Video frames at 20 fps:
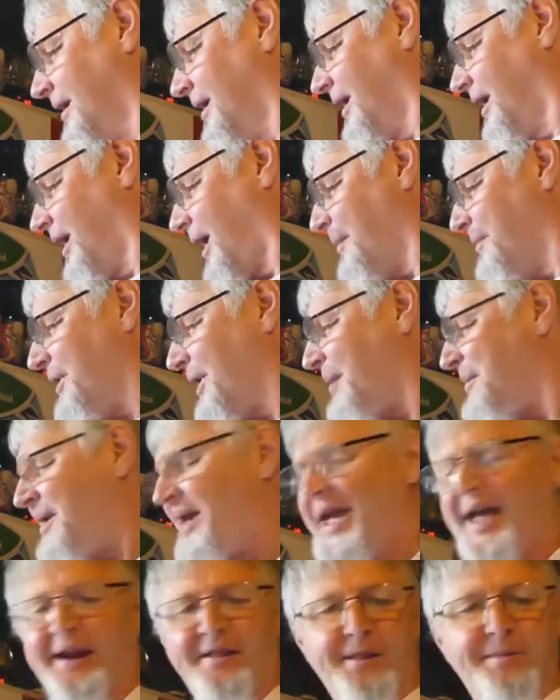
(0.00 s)
I'm
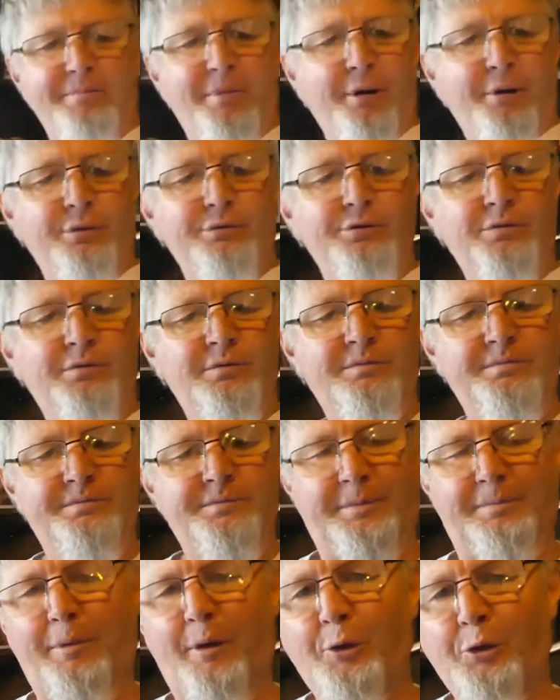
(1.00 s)
coming out of the bottle
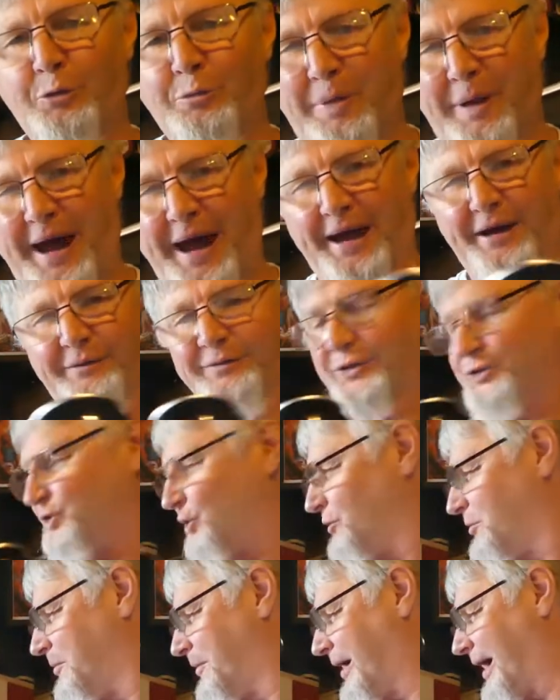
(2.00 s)
part of the
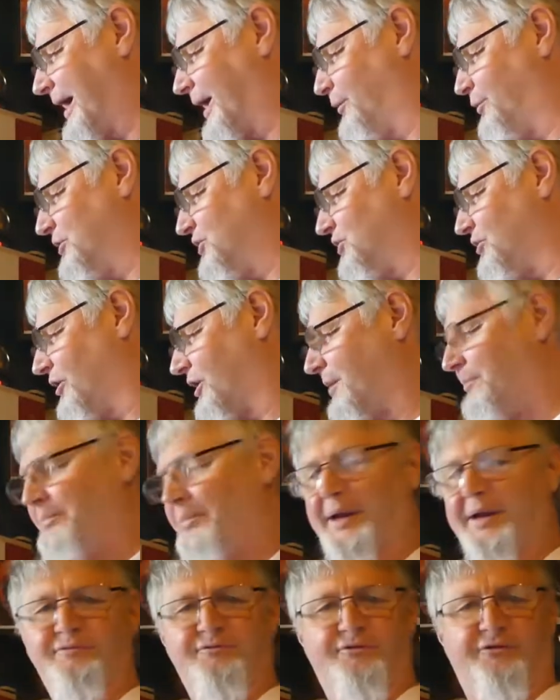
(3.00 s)
supermarket, which is like a
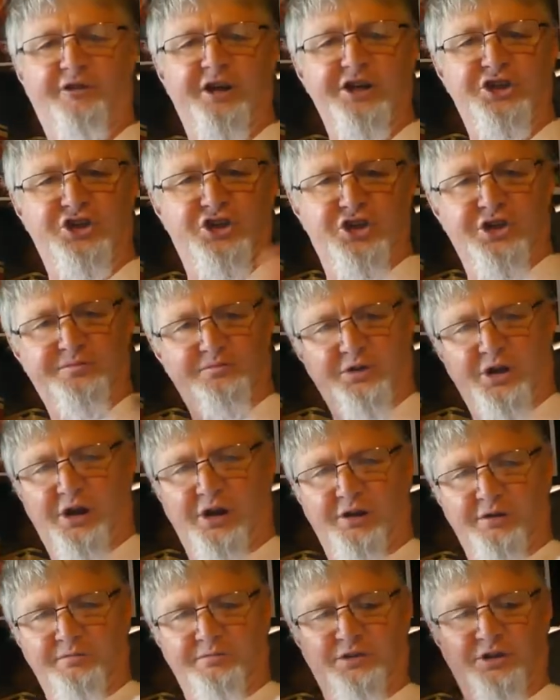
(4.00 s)
big fridge, you
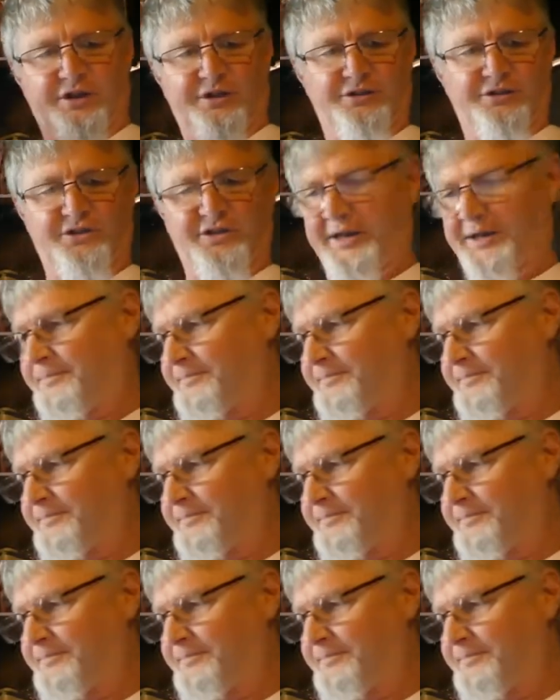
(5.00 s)
know this thing.